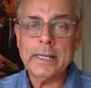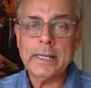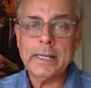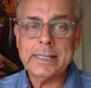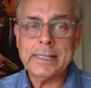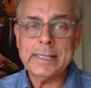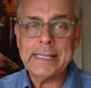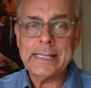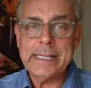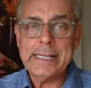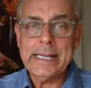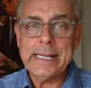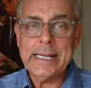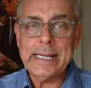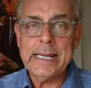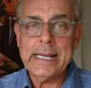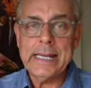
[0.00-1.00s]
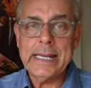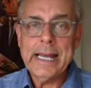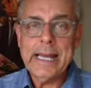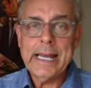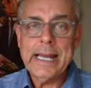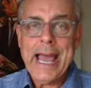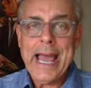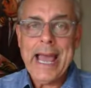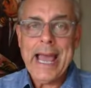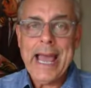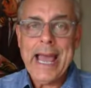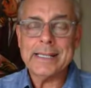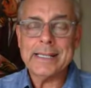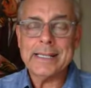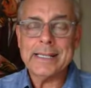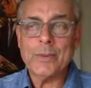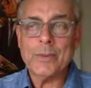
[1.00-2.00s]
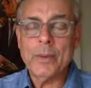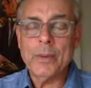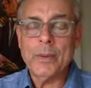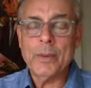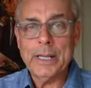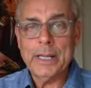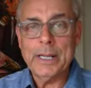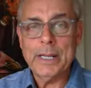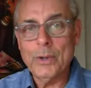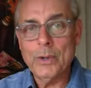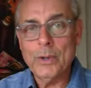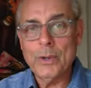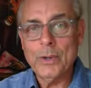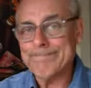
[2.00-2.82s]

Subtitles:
to see as, well, you know,